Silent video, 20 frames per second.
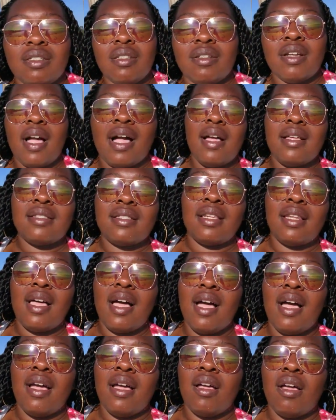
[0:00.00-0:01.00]
you guys a
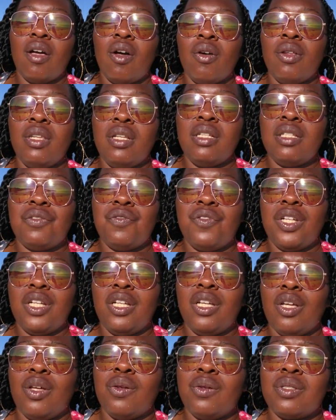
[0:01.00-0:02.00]
lot on these
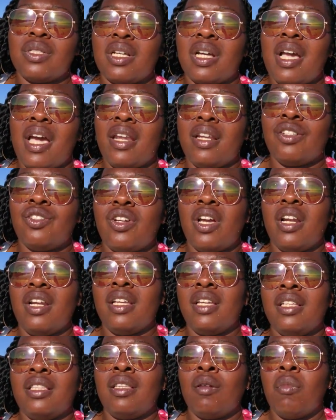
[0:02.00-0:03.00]
videos. I kind of try to
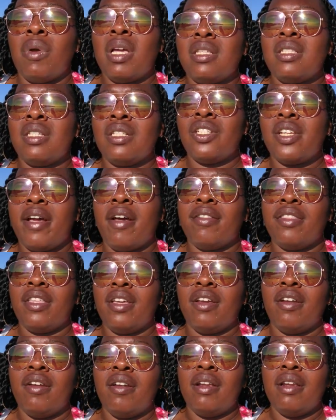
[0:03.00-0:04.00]
get the message out
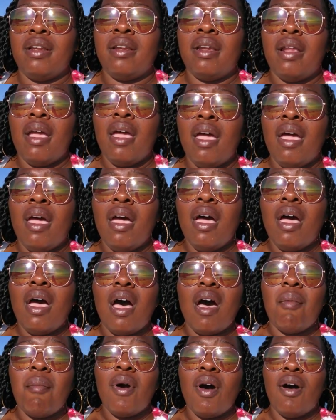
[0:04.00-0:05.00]
there, and
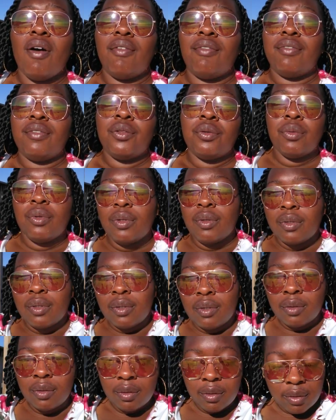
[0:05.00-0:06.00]
I'm off doing
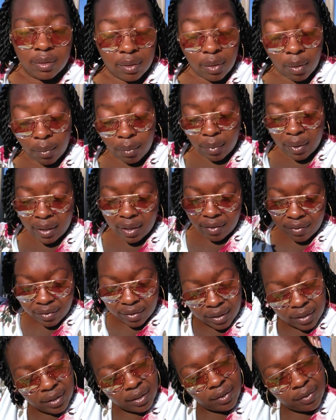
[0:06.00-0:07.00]

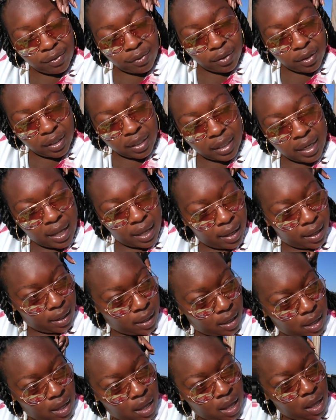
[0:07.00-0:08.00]
whatever for the day.
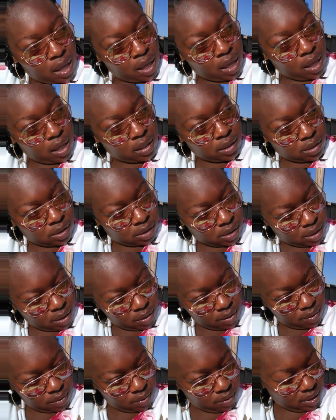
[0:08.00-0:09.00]

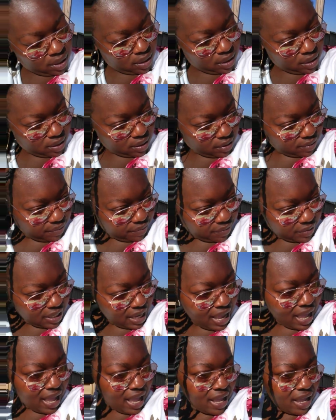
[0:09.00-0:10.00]
So,
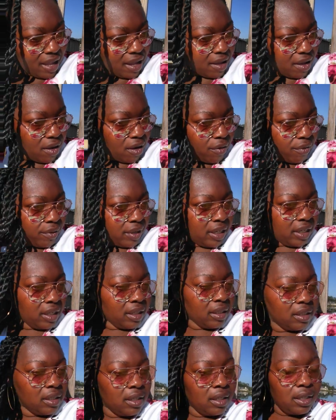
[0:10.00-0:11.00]
I had a
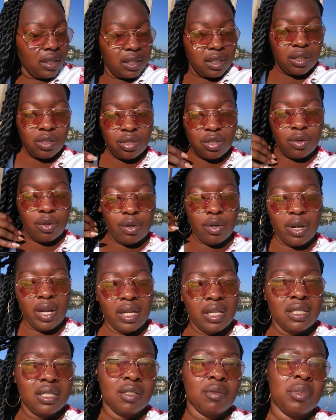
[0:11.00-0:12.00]
reading done, and it's so
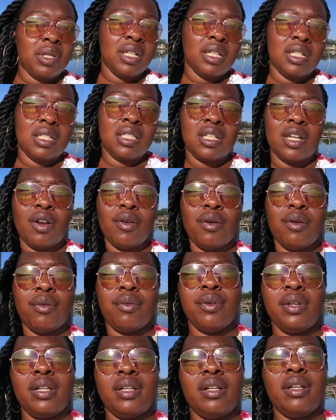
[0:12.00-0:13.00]
crazy being a tarot
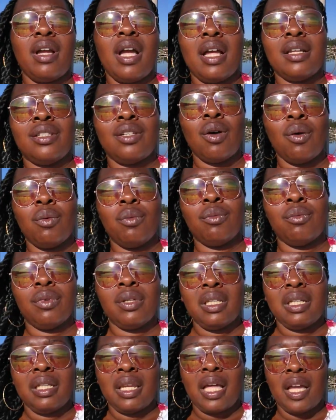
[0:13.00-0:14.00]
reader. I don't
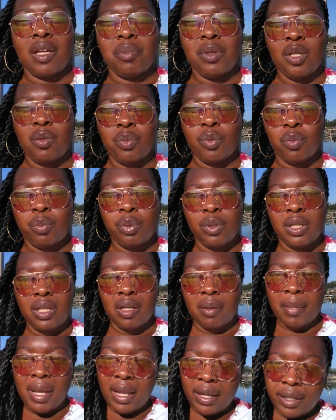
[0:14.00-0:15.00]
really like people
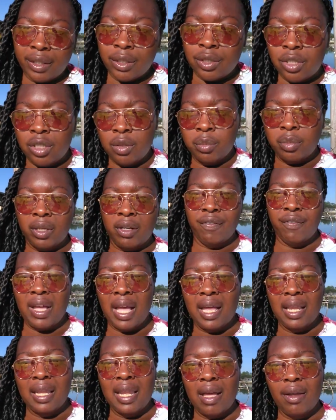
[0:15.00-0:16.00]
pulling my energy, but if
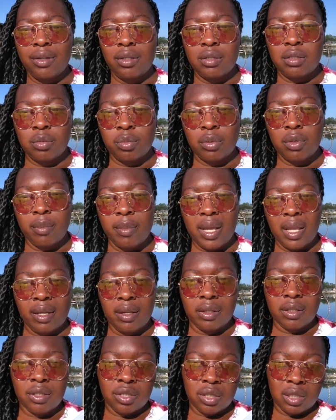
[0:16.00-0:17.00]
I allow you to pull my
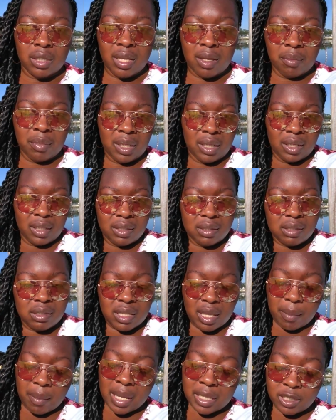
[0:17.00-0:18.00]
energy, that means
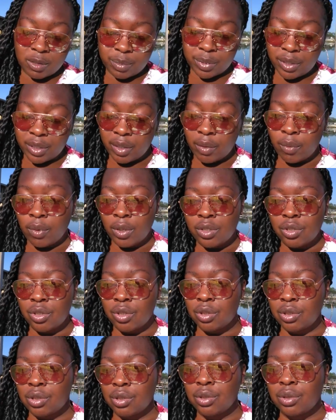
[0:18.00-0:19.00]
that my spirit wants
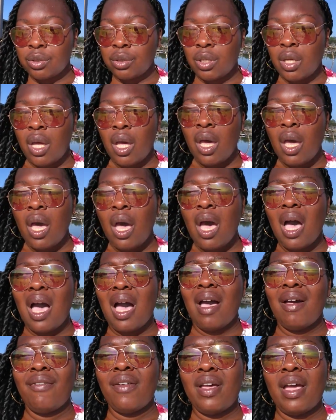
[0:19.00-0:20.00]
you to.
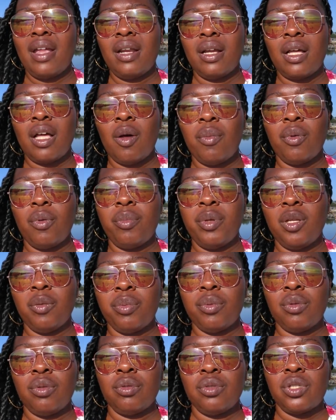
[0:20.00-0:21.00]
I've had a couple
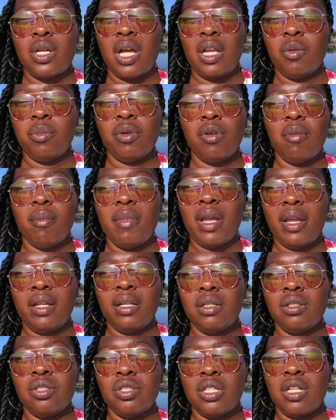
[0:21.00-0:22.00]
people who try to pull my
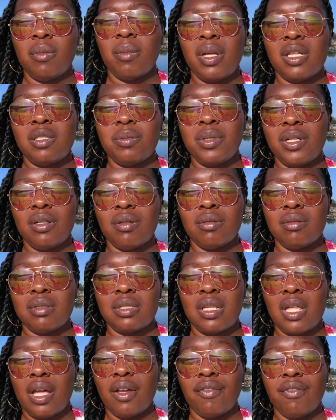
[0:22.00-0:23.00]
energy, and my spirit
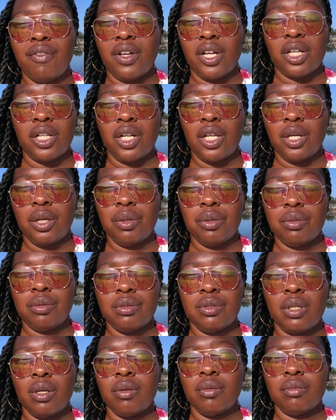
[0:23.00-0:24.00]
was like, "Fuck
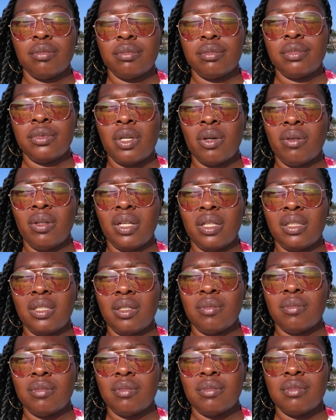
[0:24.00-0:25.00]
no, don't let them